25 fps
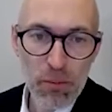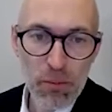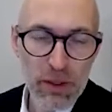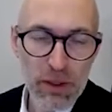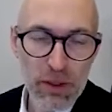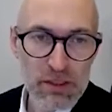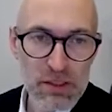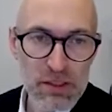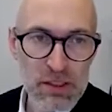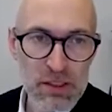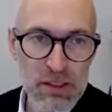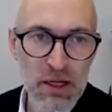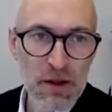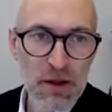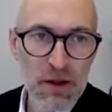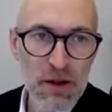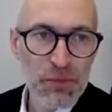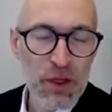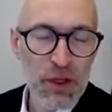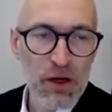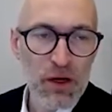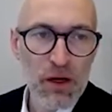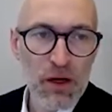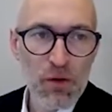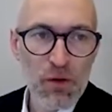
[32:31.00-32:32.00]
us
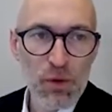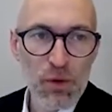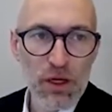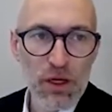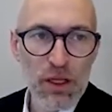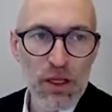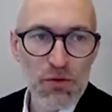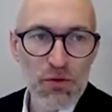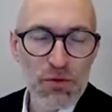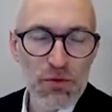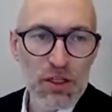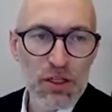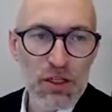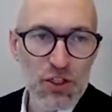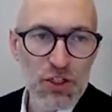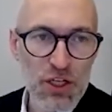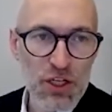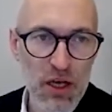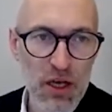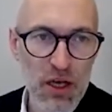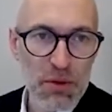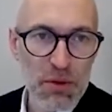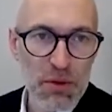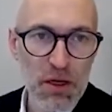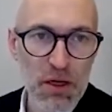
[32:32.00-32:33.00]
with
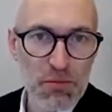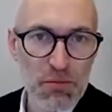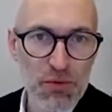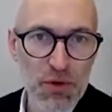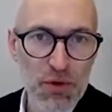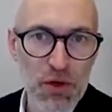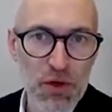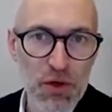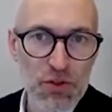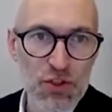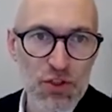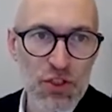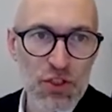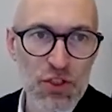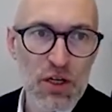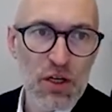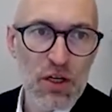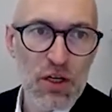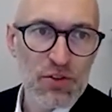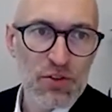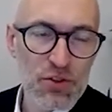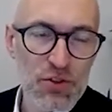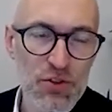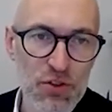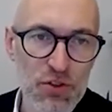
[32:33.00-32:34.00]
reshaping approach
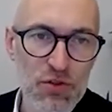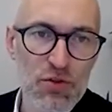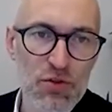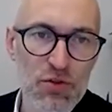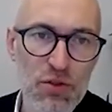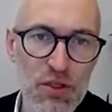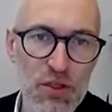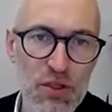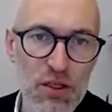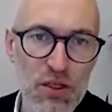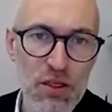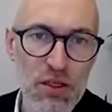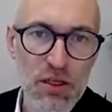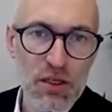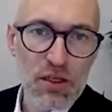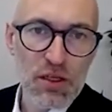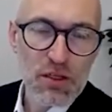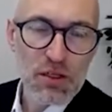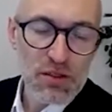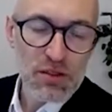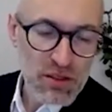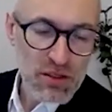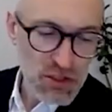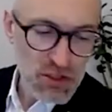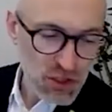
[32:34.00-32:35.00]
to the
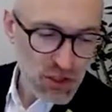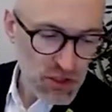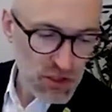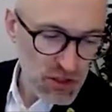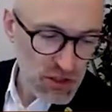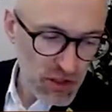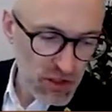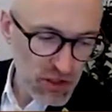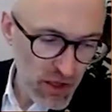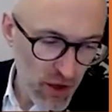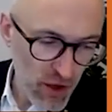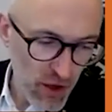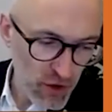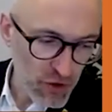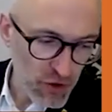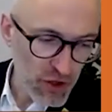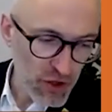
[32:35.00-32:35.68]
digital health